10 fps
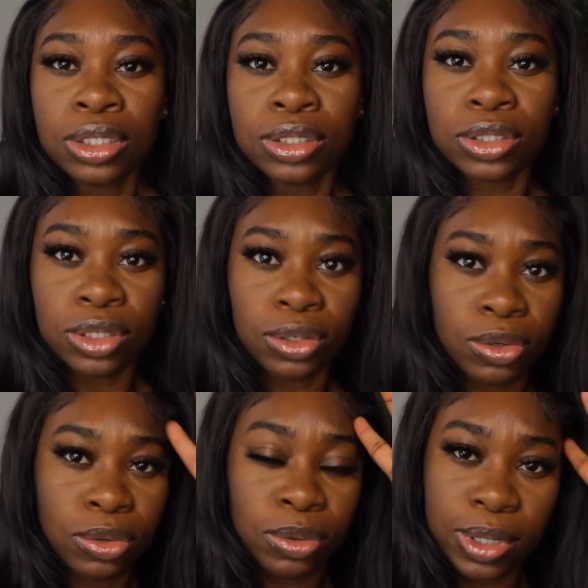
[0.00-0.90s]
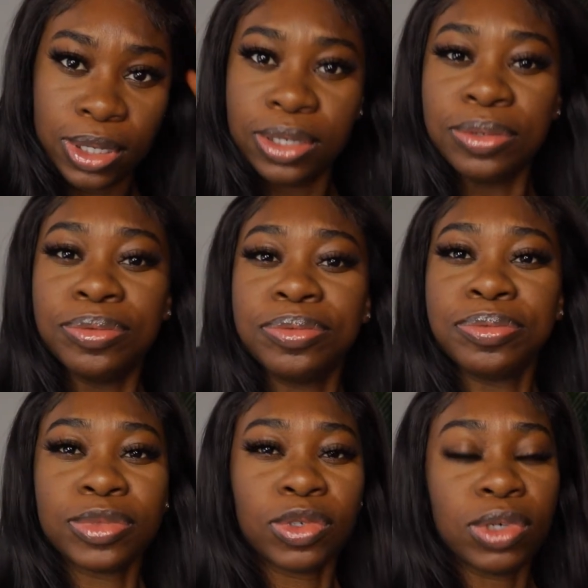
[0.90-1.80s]
So
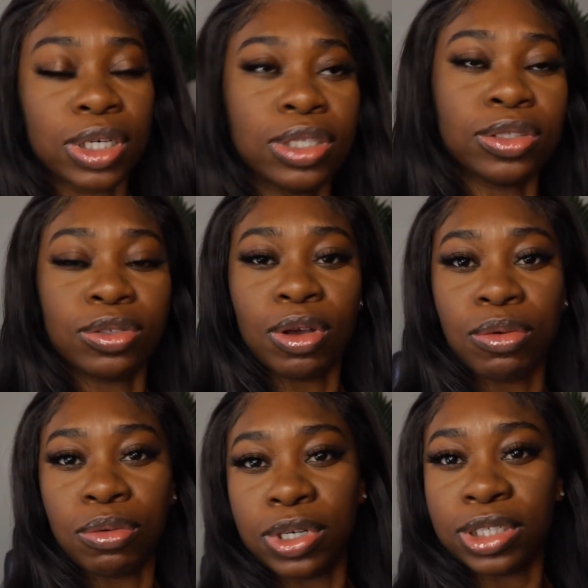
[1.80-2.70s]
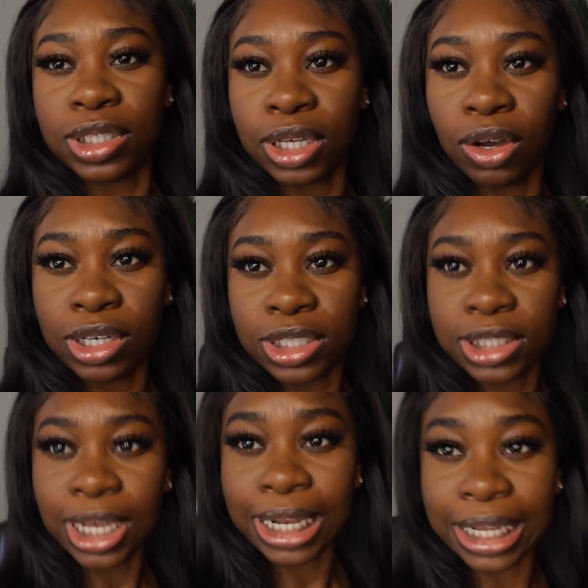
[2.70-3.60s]
what else do I want to say?
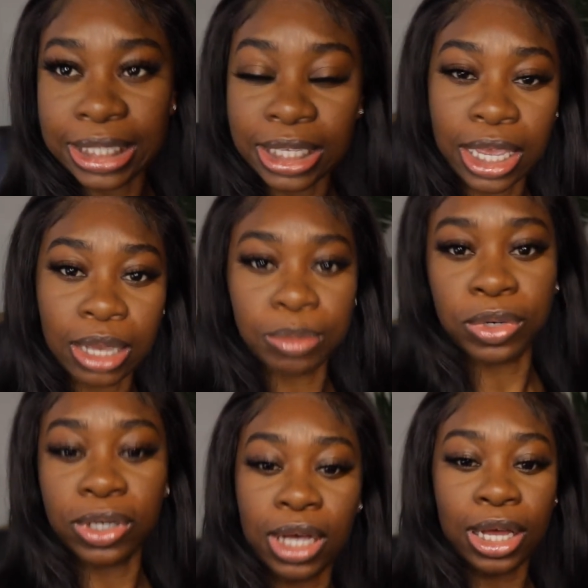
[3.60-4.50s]
Honestly, I like the camera.